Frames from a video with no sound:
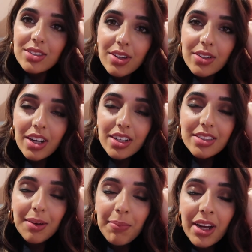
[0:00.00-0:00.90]
So guys,
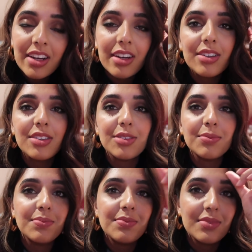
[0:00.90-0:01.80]
I'm back at
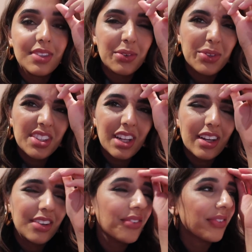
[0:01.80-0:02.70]
home. That was
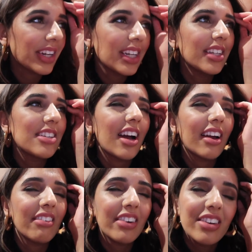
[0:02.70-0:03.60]
like a really
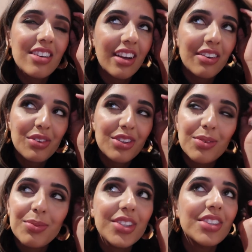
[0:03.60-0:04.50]
tiring day for
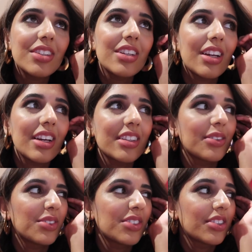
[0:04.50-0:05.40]
some reason. Like there
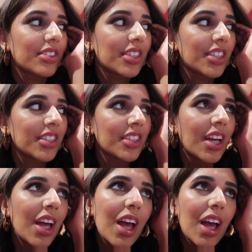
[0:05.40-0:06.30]
was just
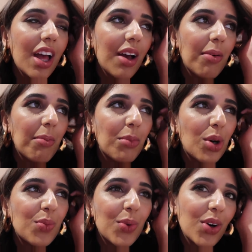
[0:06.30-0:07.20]

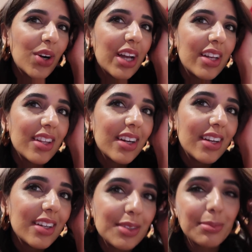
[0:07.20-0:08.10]
more walking than
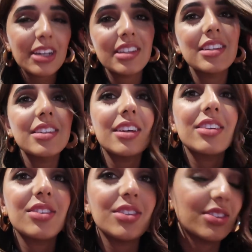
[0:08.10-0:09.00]
I expected,
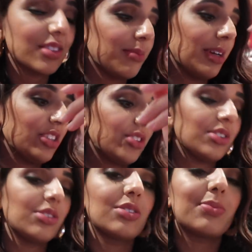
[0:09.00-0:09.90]
and also my
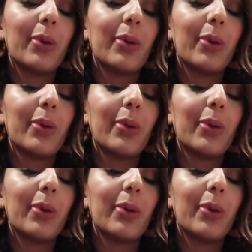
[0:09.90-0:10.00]
shoes